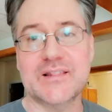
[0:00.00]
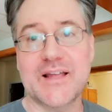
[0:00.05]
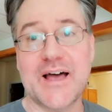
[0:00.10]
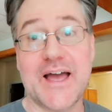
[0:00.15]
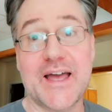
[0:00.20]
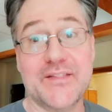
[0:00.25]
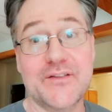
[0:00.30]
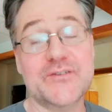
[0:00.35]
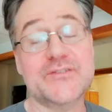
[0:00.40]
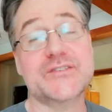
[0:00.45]

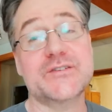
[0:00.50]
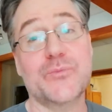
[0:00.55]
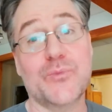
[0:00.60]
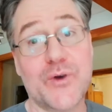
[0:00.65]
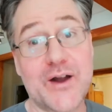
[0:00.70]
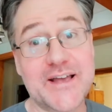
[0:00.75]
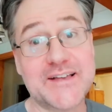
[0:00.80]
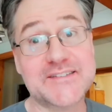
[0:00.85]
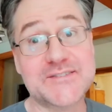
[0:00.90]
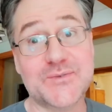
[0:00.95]
light. There's
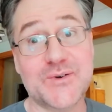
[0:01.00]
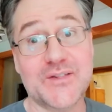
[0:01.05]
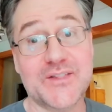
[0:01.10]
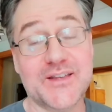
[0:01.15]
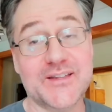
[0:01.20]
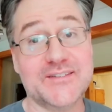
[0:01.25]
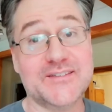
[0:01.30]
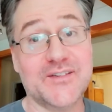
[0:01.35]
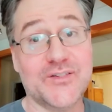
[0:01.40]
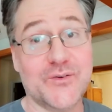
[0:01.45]
some rice
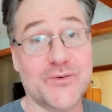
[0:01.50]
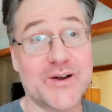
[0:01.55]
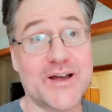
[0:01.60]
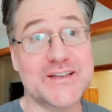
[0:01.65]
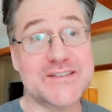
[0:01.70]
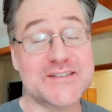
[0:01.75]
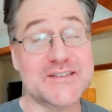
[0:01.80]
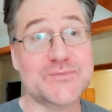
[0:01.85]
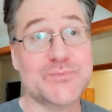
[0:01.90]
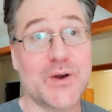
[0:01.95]
with it, so the
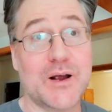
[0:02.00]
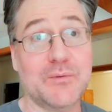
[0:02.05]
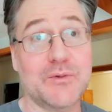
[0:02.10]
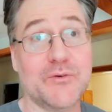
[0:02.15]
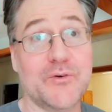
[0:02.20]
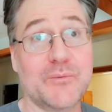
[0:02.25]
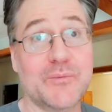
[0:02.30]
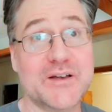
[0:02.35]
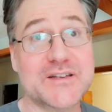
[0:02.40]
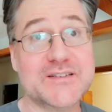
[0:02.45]
rice is
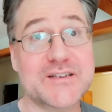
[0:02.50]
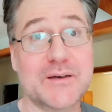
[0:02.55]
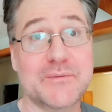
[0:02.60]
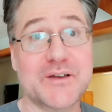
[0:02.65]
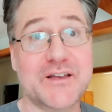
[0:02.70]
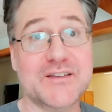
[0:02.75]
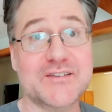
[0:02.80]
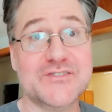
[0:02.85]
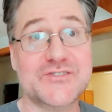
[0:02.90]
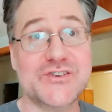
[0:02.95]
probably what my
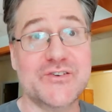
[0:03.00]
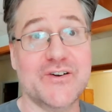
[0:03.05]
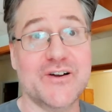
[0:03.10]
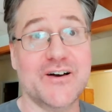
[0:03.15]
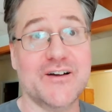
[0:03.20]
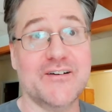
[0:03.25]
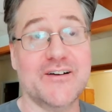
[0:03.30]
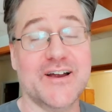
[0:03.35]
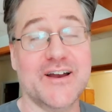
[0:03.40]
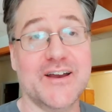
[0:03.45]
stomach is
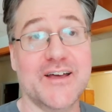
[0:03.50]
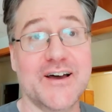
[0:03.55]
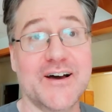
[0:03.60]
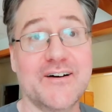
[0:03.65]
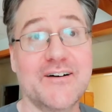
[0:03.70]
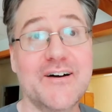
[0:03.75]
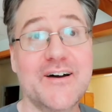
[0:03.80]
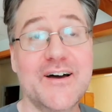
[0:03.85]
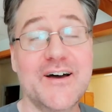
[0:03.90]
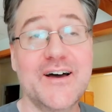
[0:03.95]
chewing on right
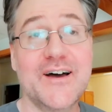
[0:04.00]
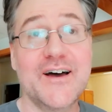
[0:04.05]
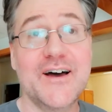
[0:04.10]
now,